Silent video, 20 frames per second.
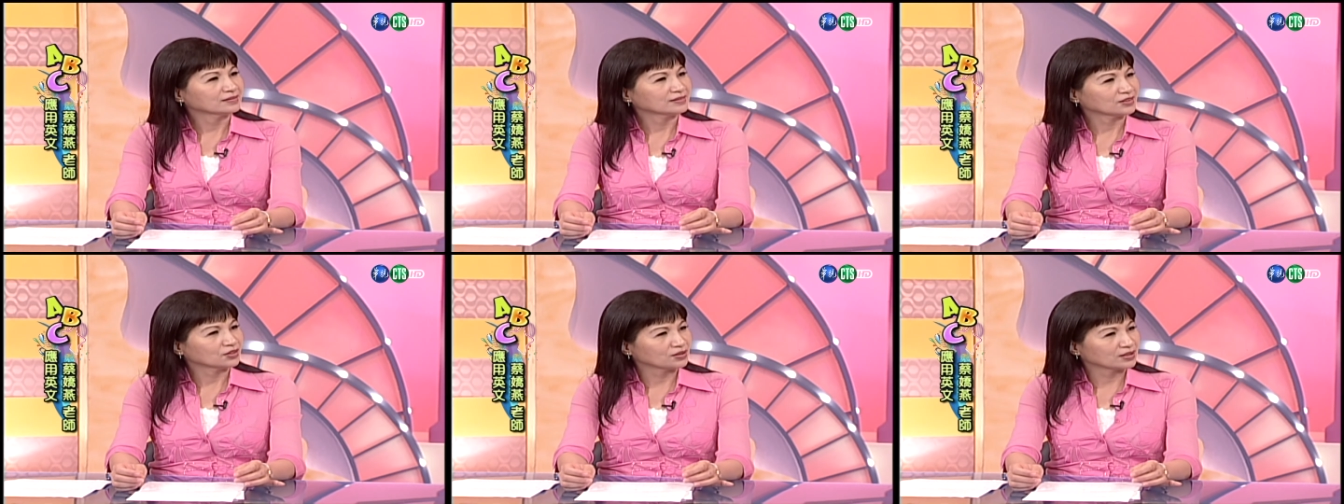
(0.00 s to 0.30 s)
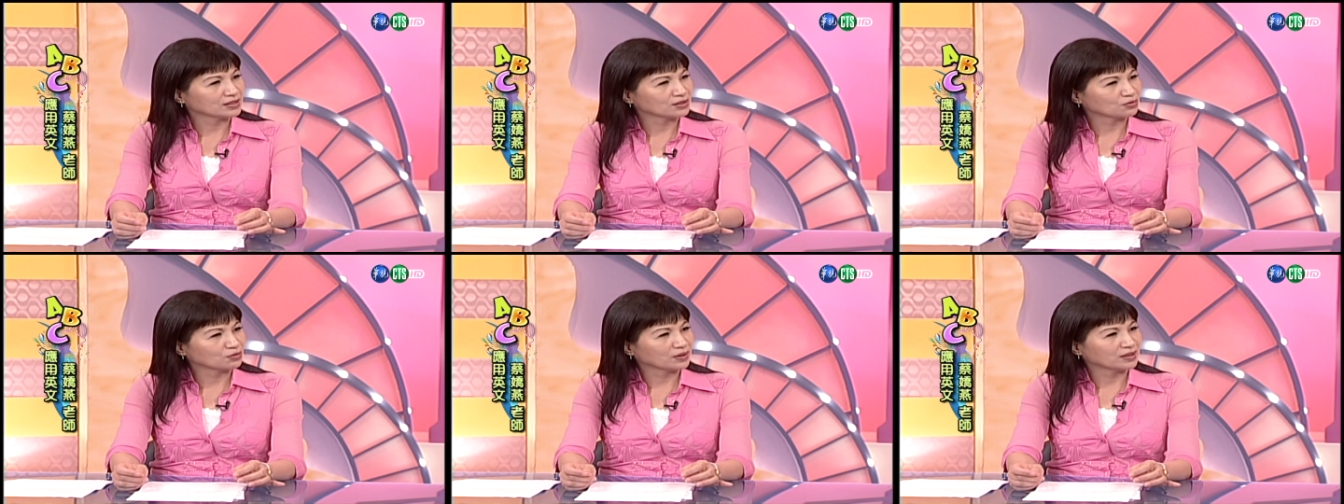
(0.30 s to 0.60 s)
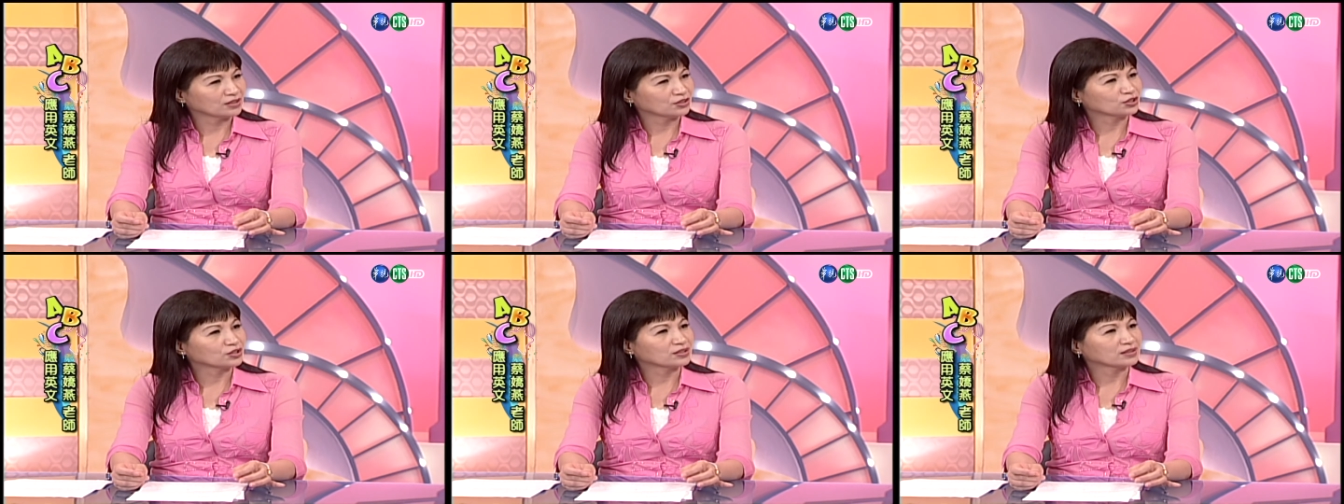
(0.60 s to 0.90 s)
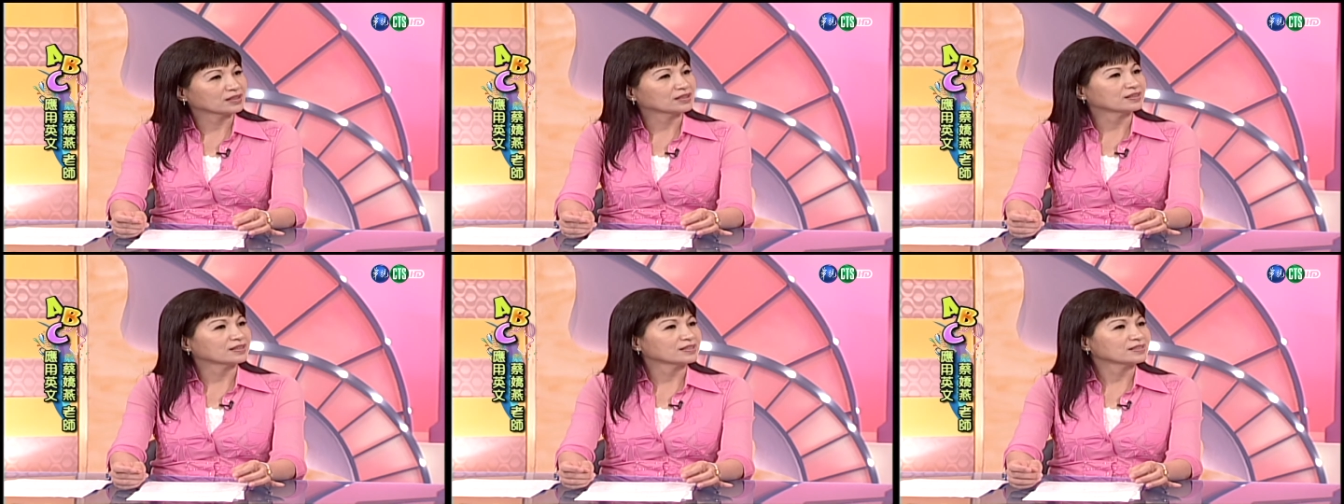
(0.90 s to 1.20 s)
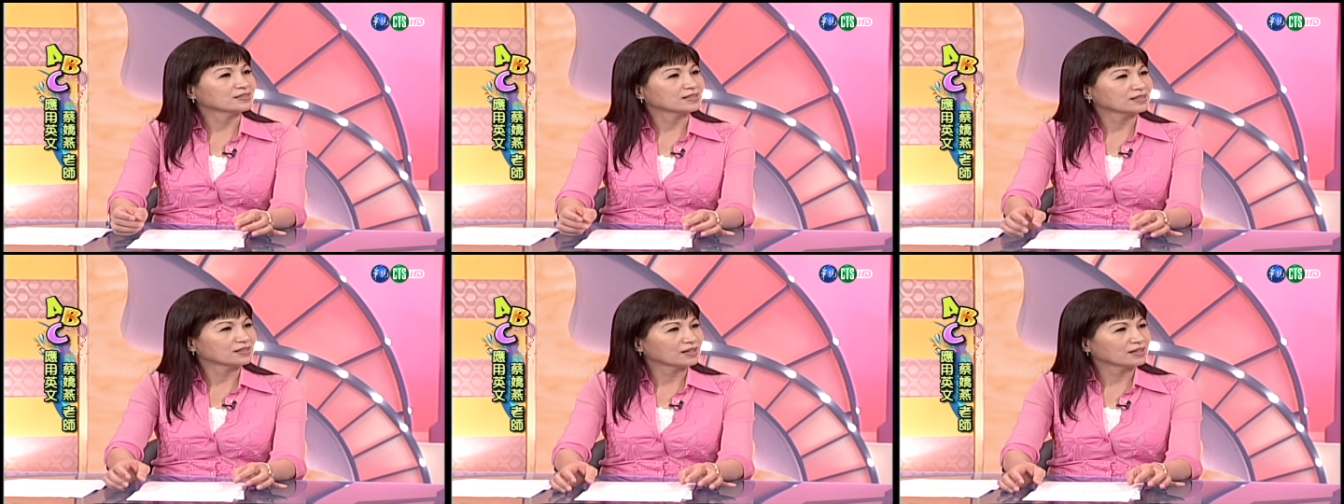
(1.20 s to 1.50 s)
so that's why you took the
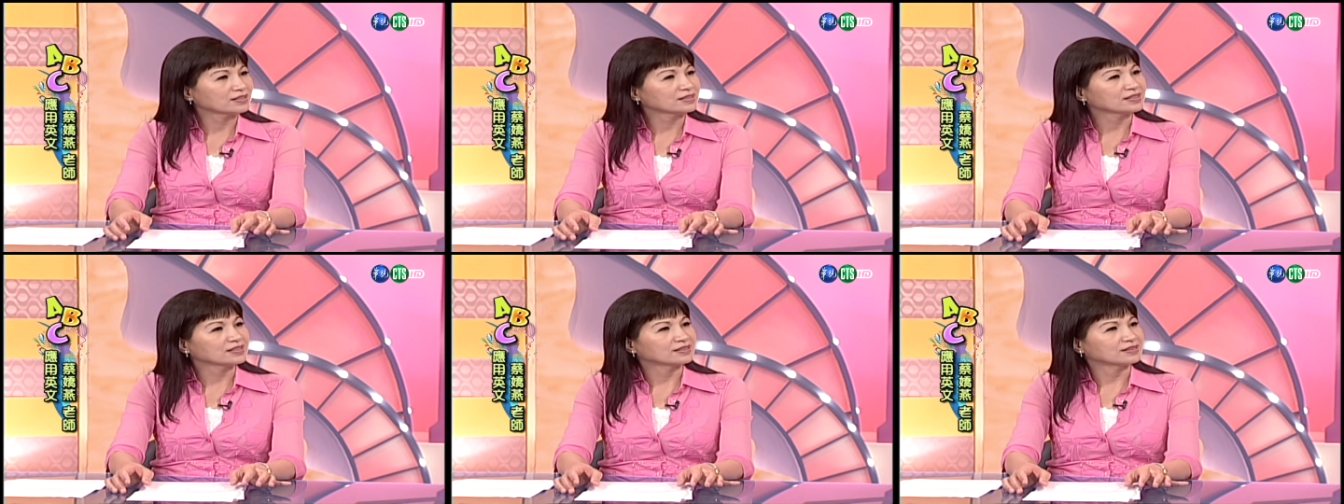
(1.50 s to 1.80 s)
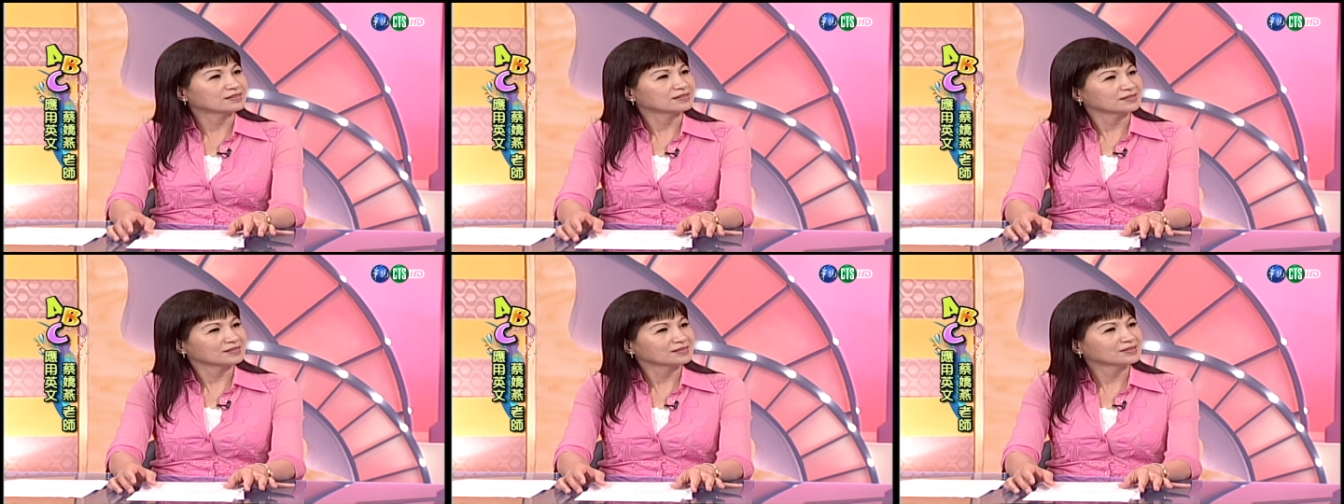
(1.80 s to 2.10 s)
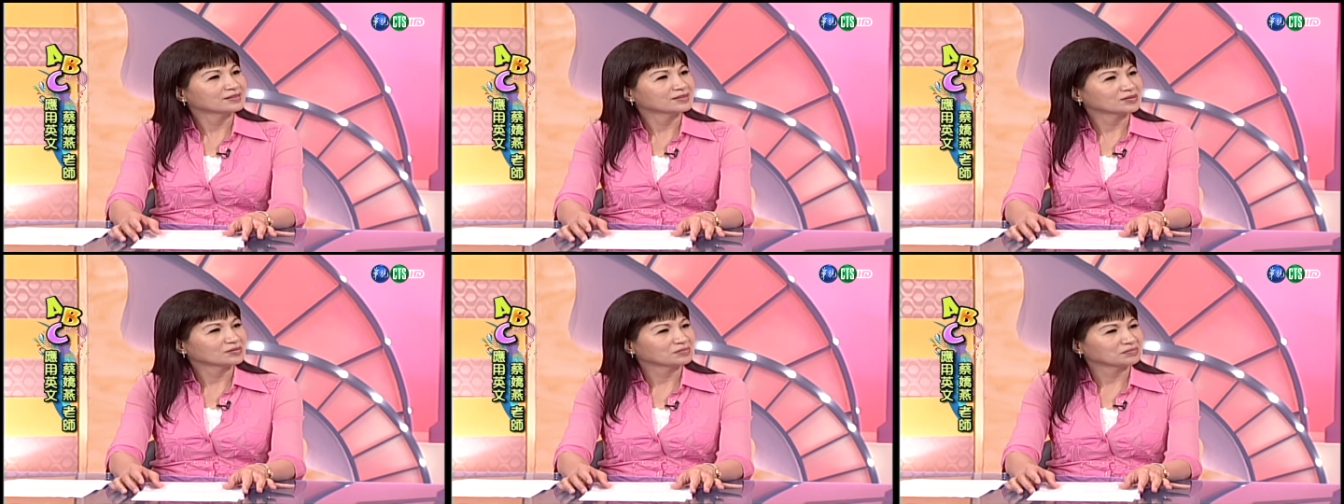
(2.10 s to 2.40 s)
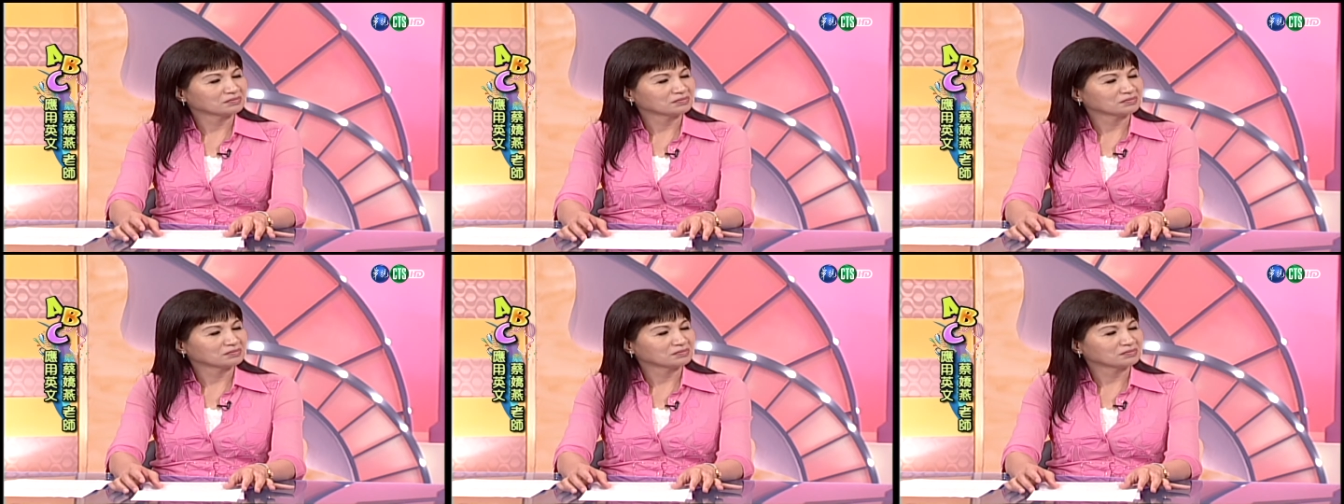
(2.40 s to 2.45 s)
dancing lesson. That's right.